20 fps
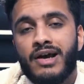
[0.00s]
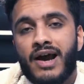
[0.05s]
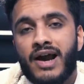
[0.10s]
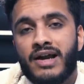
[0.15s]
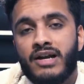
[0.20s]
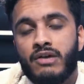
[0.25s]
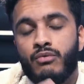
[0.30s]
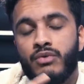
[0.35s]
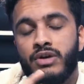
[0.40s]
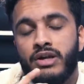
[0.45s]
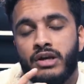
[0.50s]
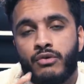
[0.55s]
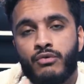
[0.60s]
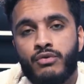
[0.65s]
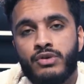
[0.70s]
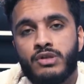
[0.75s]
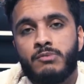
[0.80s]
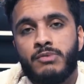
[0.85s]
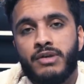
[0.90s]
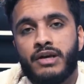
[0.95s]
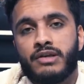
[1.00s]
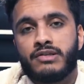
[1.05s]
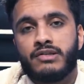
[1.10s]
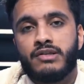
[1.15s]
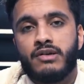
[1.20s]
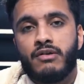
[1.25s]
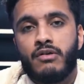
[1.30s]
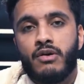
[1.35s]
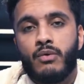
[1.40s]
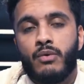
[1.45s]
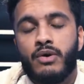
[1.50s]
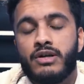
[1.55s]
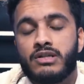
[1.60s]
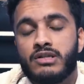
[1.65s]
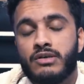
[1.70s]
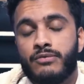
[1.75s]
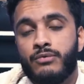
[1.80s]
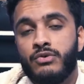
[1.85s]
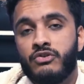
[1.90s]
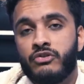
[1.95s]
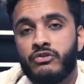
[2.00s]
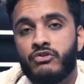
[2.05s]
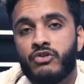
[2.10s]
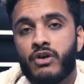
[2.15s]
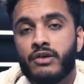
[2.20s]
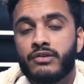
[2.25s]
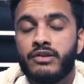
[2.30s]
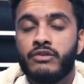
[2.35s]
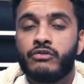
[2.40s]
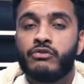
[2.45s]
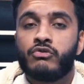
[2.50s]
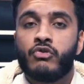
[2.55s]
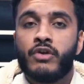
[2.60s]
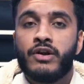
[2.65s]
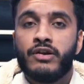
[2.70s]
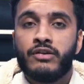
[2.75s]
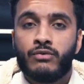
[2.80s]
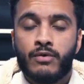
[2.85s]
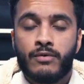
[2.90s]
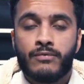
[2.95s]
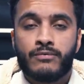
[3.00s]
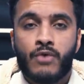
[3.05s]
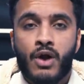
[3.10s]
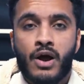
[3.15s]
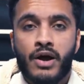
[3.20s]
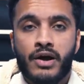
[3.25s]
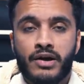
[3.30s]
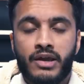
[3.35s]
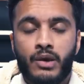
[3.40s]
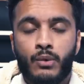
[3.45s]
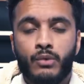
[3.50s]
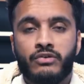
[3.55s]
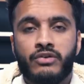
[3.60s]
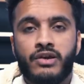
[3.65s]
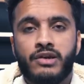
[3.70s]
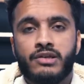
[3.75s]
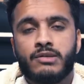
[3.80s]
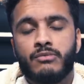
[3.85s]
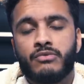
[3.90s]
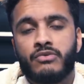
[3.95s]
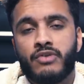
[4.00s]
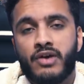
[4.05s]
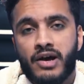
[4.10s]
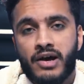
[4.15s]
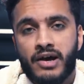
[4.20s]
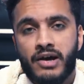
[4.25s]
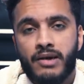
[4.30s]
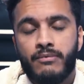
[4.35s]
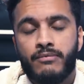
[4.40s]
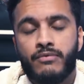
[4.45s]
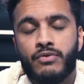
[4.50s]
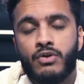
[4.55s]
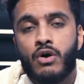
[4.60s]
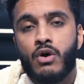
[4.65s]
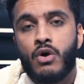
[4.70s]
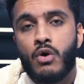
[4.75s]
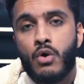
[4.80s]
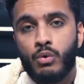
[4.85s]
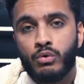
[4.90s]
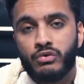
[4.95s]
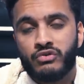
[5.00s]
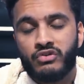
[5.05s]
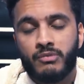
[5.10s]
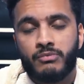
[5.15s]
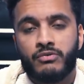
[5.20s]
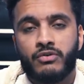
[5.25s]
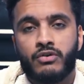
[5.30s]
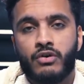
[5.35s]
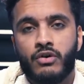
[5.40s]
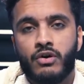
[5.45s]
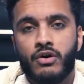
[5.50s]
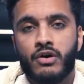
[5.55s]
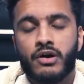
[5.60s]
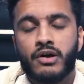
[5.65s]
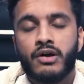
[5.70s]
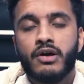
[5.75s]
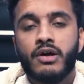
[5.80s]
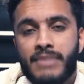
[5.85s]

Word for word: and a really crispy exterior, whereas if we just chuck these straight into a fryer, it will take some time for the whole chip to cook,